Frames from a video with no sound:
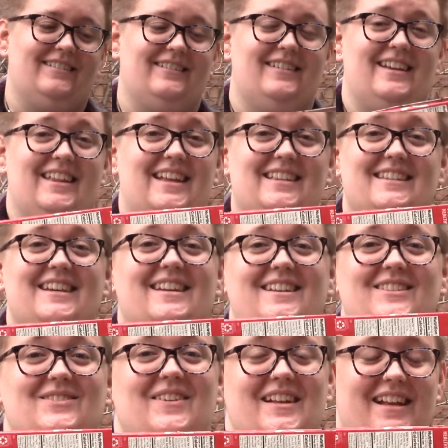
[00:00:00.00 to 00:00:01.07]
And that's it,
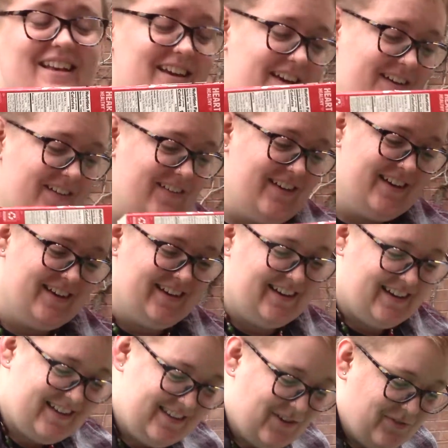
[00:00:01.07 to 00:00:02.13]
it's ready to go.
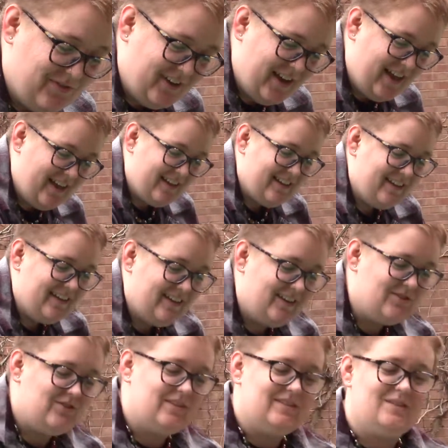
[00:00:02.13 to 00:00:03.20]
And don't forget
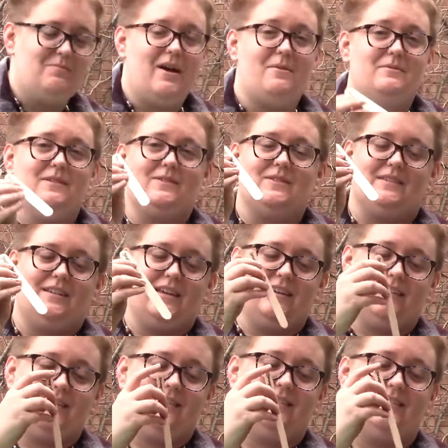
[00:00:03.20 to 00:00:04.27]
your trusty popsicle stick
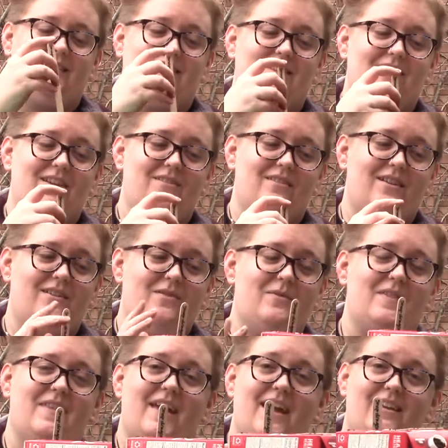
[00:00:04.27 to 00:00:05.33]
so you know
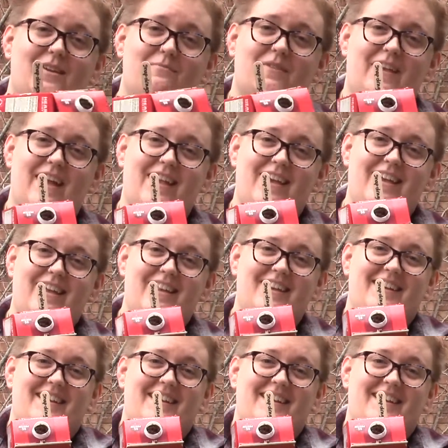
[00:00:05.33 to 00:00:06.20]
what the heck you planted.